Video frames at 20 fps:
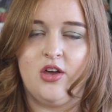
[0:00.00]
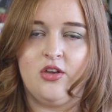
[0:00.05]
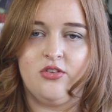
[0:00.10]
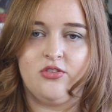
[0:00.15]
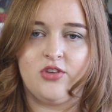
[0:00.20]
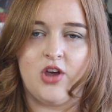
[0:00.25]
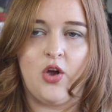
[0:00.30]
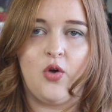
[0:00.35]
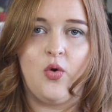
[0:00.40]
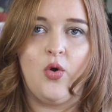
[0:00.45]

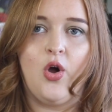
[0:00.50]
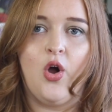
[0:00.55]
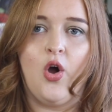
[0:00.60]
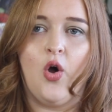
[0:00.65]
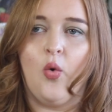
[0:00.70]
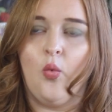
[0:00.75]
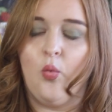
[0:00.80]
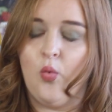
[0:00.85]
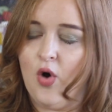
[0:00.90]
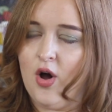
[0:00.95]
So
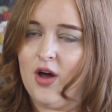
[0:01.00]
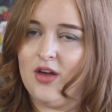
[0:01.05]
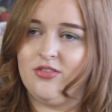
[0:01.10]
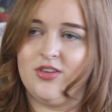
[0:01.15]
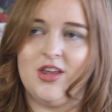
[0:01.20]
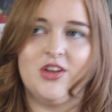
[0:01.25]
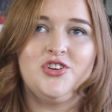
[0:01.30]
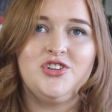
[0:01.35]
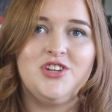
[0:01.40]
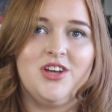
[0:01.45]
what
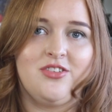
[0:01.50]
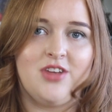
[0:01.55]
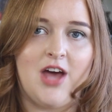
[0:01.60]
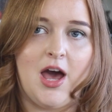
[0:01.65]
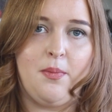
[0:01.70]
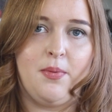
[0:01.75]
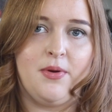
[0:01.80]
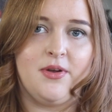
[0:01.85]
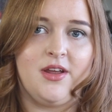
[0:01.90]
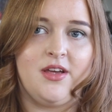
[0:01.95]
essentially is
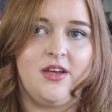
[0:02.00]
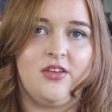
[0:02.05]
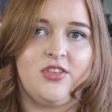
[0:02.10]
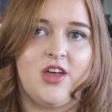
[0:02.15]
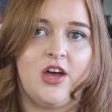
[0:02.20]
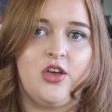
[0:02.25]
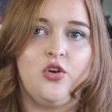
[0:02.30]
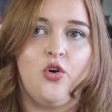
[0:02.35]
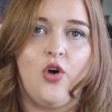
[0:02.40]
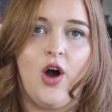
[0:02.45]
happening is
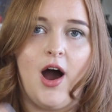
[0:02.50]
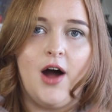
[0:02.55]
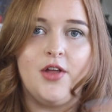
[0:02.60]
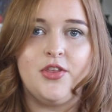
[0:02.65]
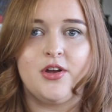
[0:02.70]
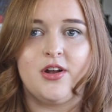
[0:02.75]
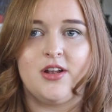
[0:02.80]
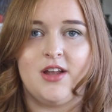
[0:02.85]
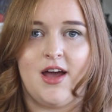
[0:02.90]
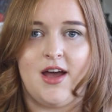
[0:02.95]
that your
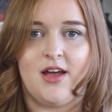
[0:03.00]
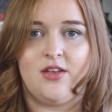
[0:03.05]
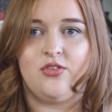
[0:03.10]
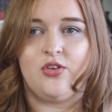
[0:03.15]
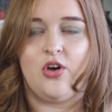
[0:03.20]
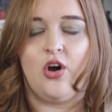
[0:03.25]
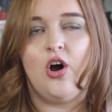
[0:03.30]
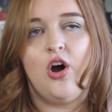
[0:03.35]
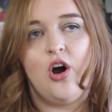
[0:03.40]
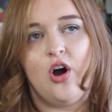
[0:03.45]
other glands
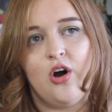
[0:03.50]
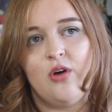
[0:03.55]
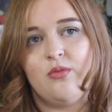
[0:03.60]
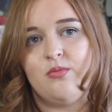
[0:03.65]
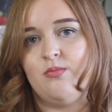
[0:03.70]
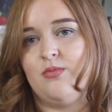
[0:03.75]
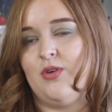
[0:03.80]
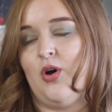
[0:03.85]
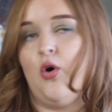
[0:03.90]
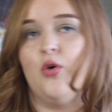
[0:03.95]
are